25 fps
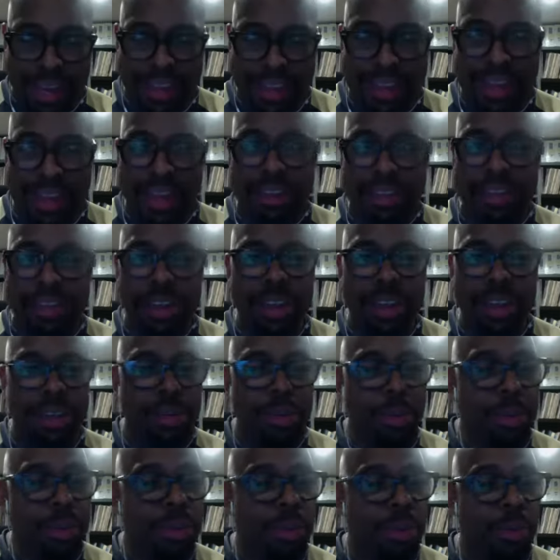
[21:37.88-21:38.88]
That's it.
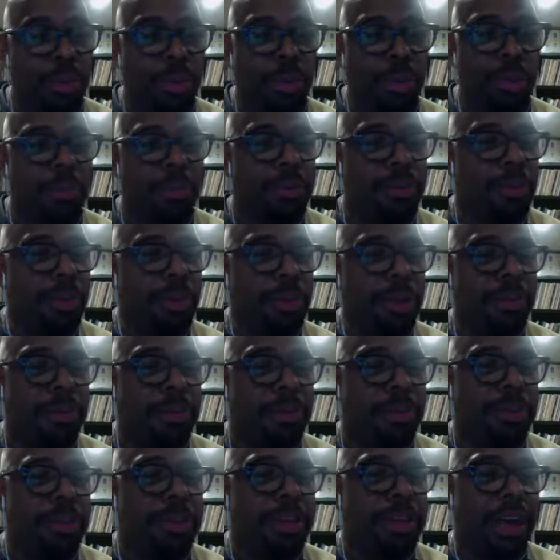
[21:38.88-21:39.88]
You, you pretty
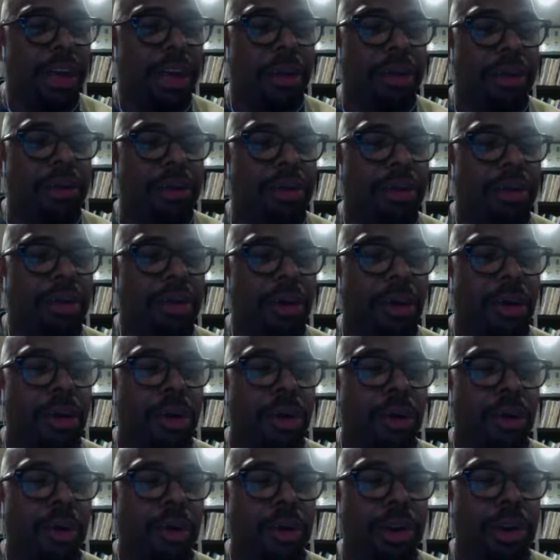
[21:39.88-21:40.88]
much nailed
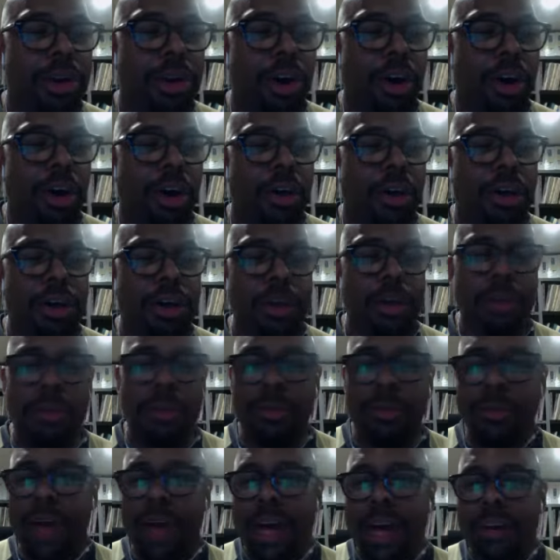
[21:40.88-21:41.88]
what all
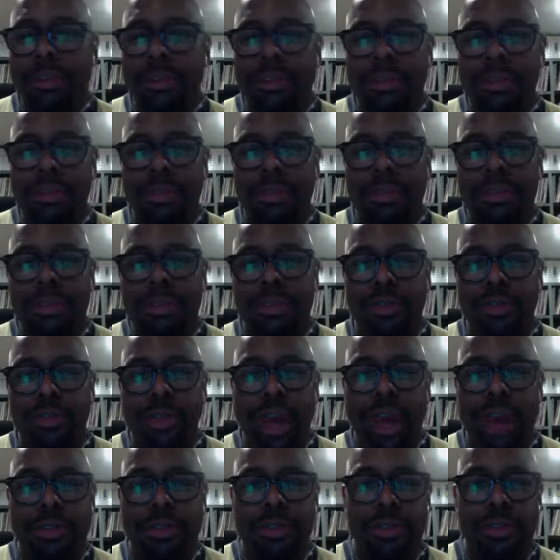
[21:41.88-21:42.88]
improvisers
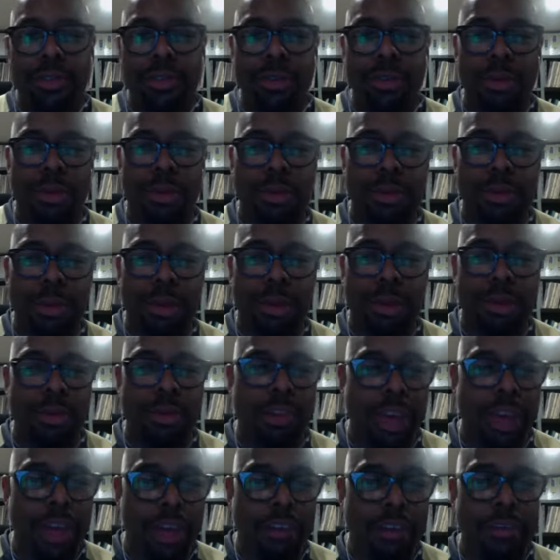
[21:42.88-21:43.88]
strive to do. All
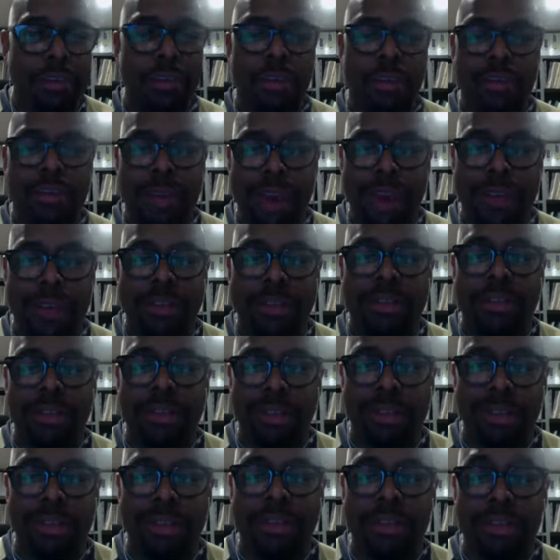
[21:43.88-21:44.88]
jazz improvisers,
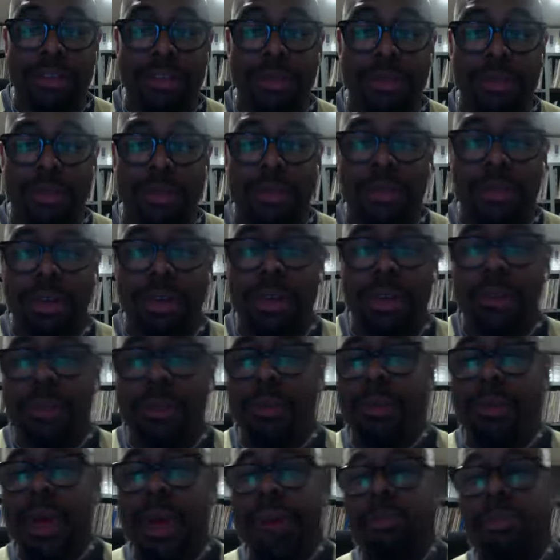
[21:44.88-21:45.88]

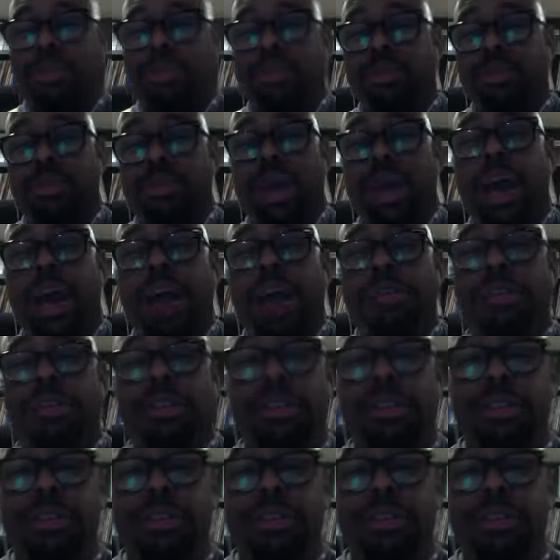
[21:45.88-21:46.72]
improvisers strive to